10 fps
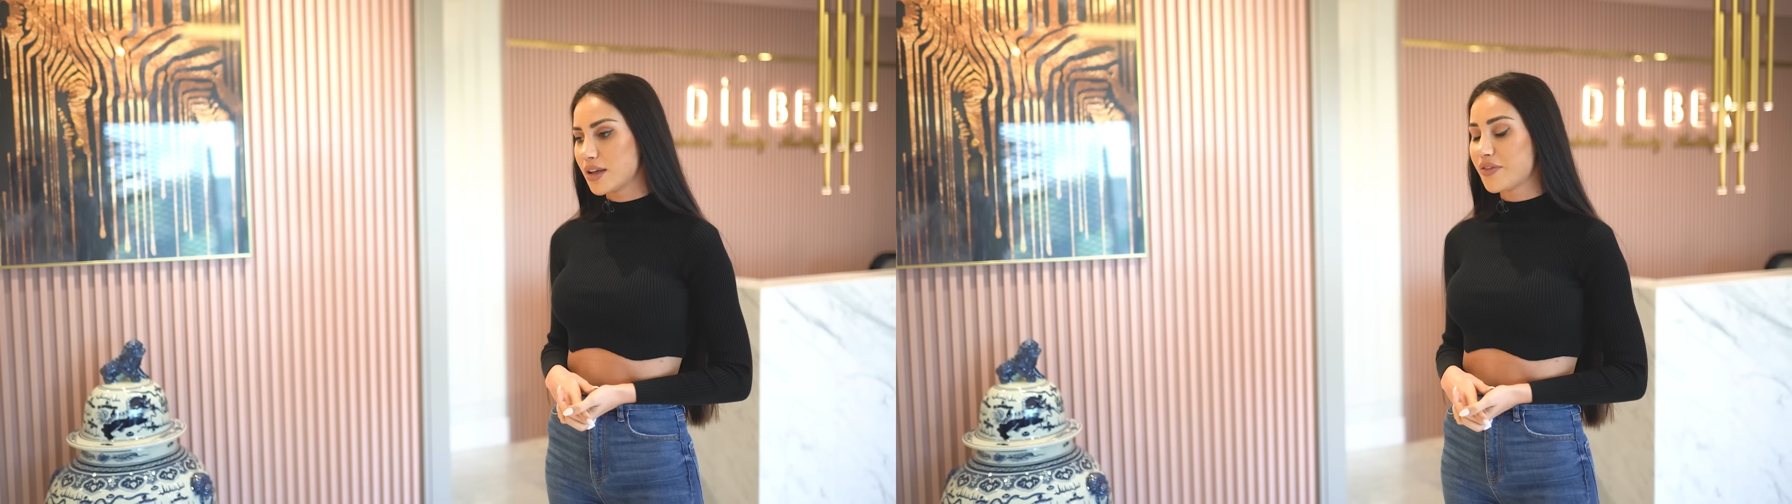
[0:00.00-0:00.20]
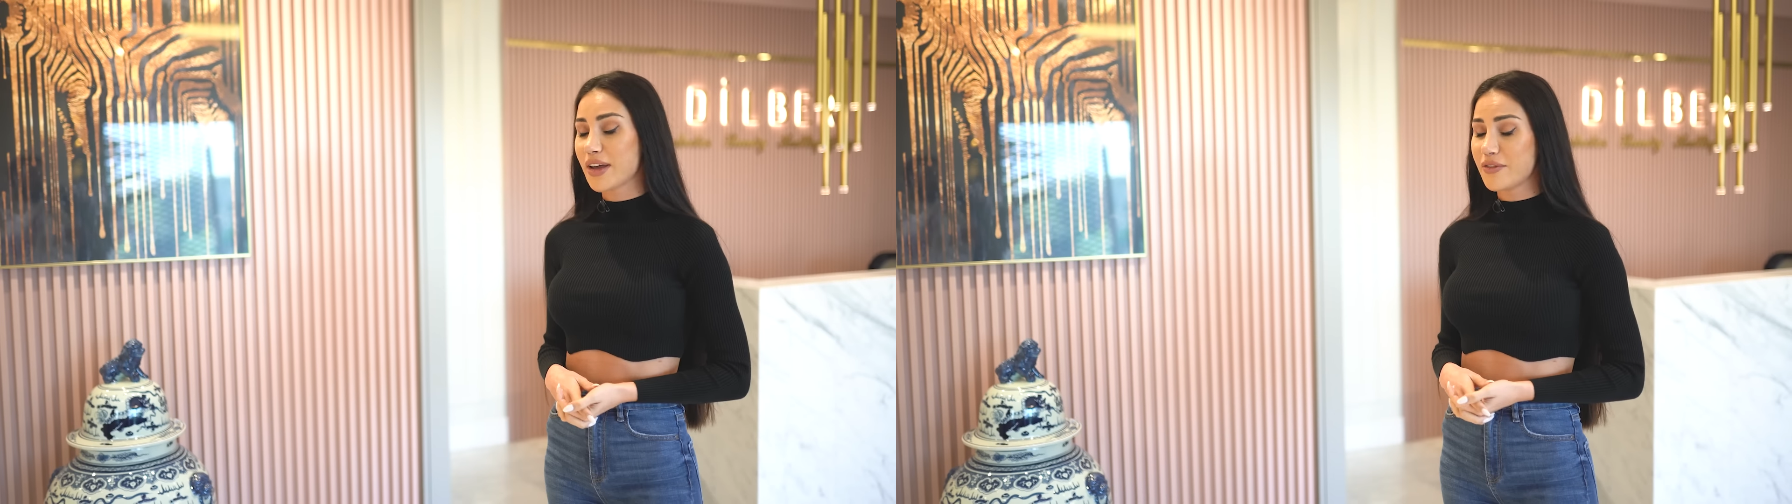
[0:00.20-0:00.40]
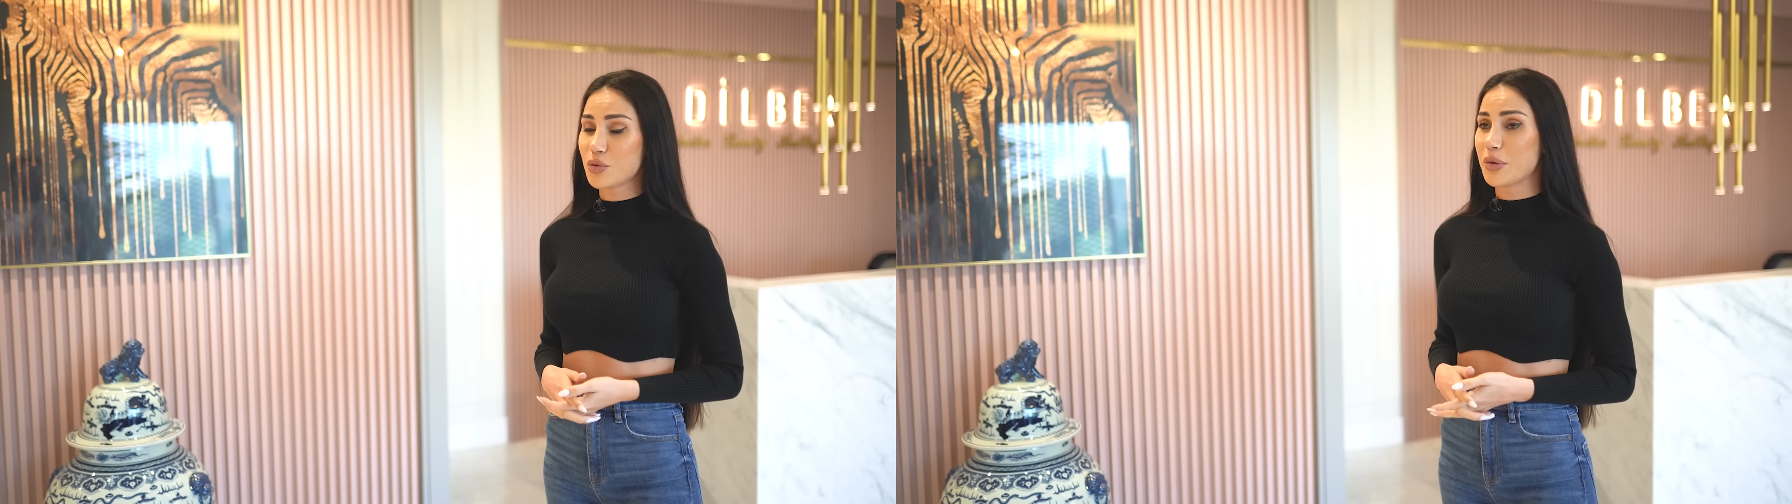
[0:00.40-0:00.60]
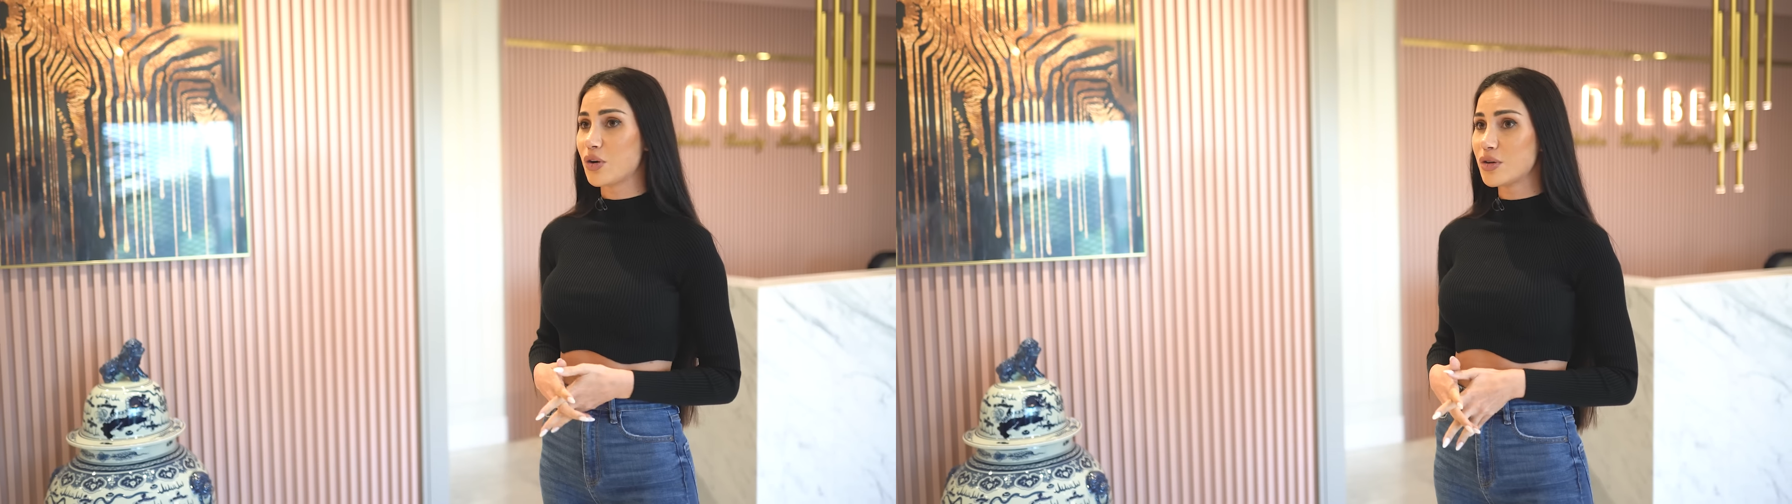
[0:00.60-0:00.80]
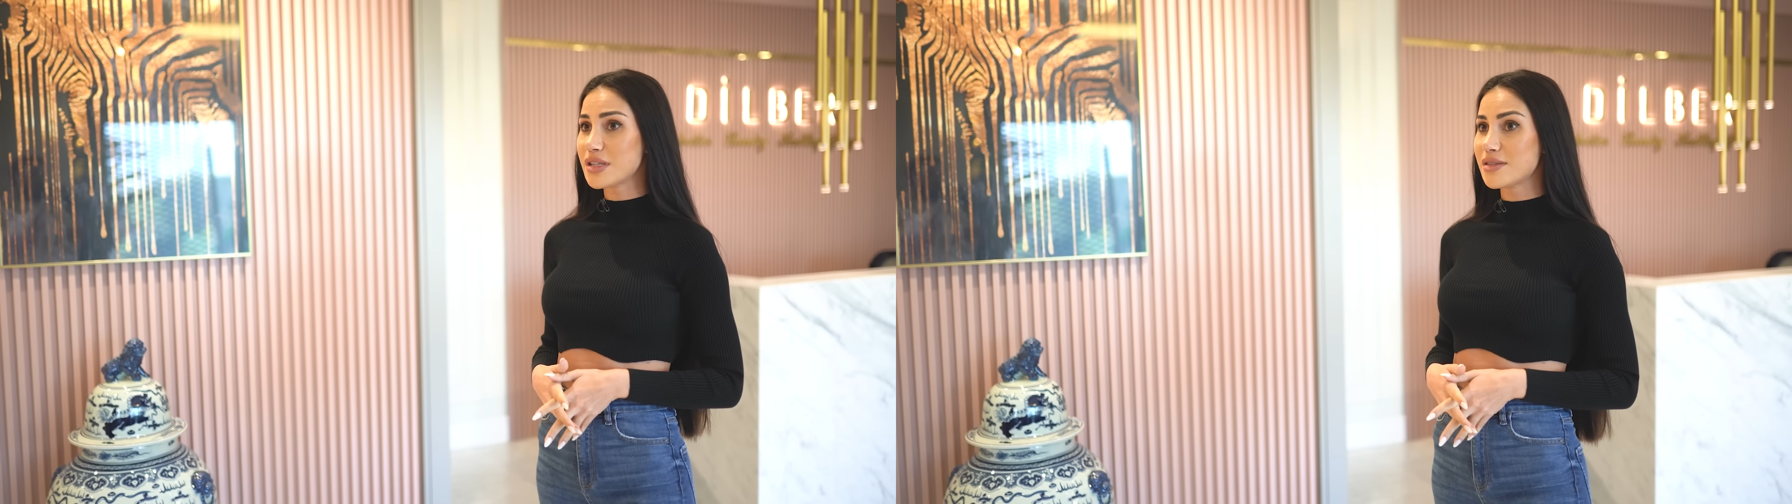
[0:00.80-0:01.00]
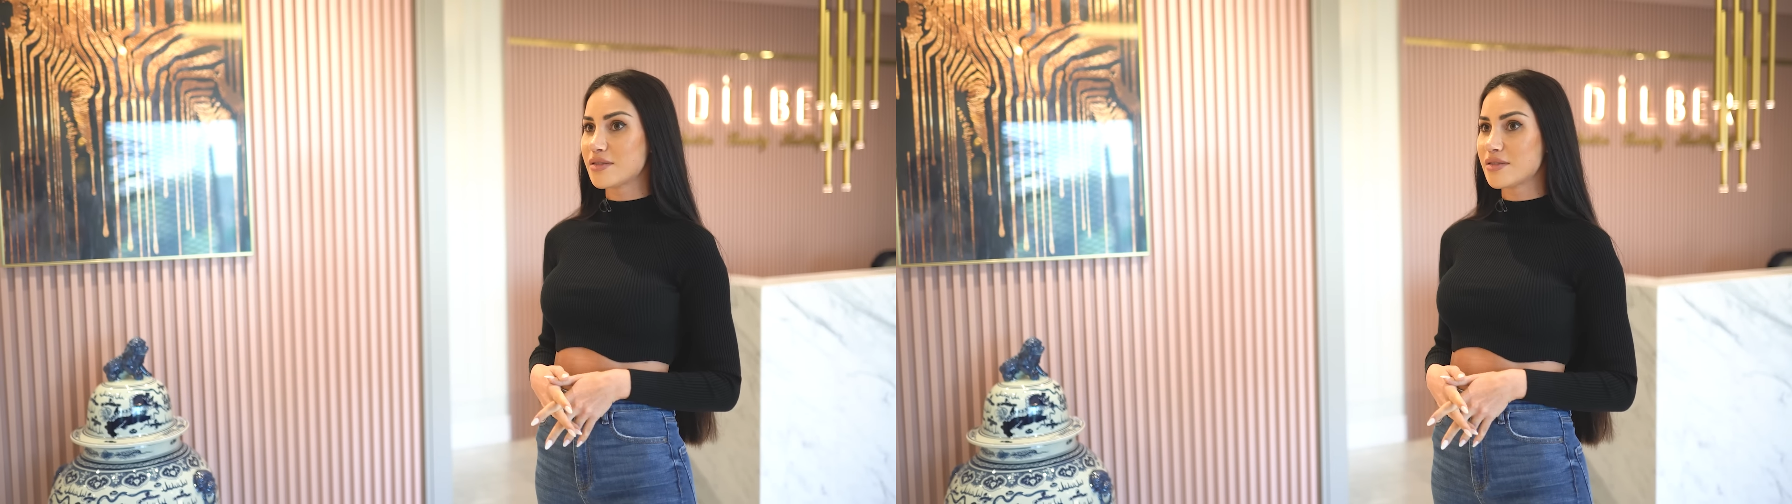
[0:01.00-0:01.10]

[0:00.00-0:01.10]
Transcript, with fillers: If I have to be honest,